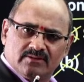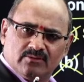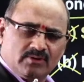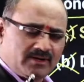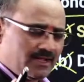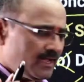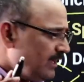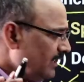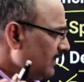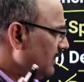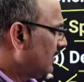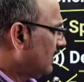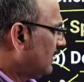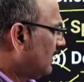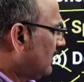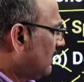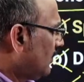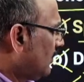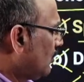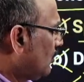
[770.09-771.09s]
Okay?
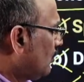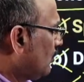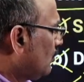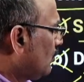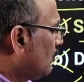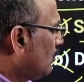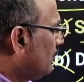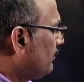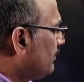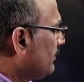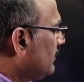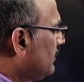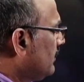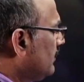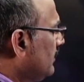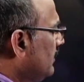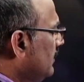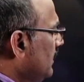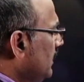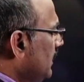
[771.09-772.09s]
You know,
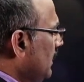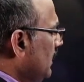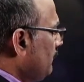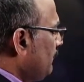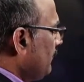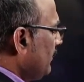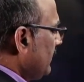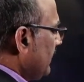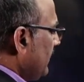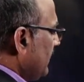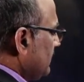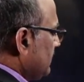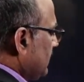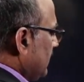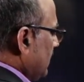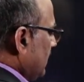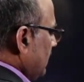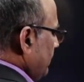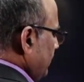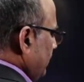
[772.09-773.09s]
if you take
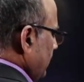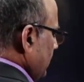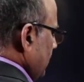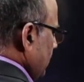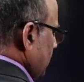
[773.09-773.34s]
the